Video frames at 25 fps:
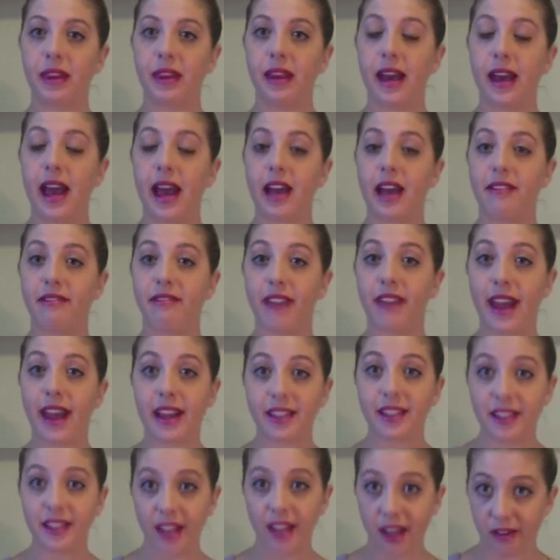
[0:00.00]

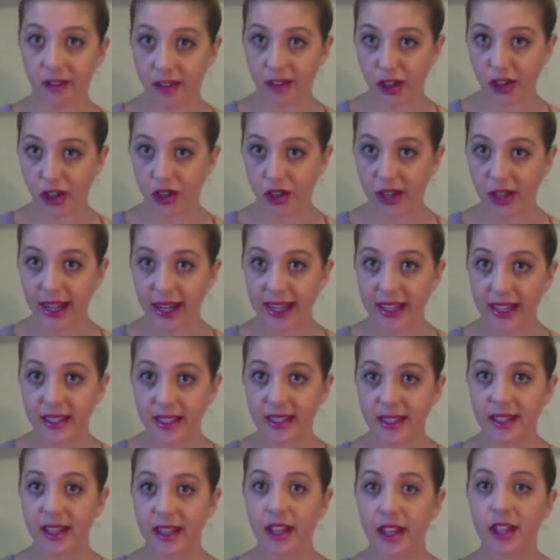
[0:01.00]
advance and
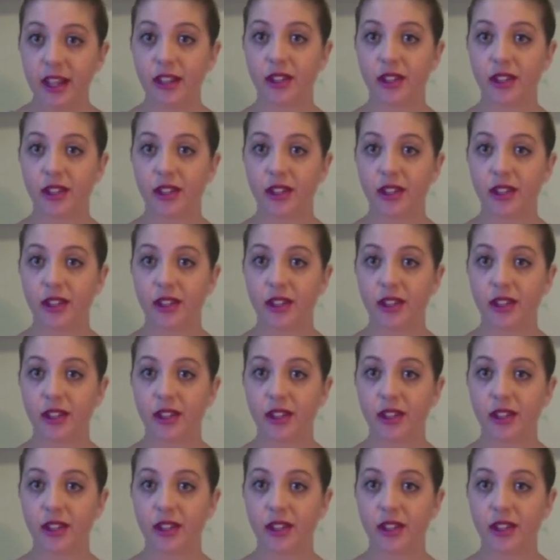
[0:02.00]
retreat.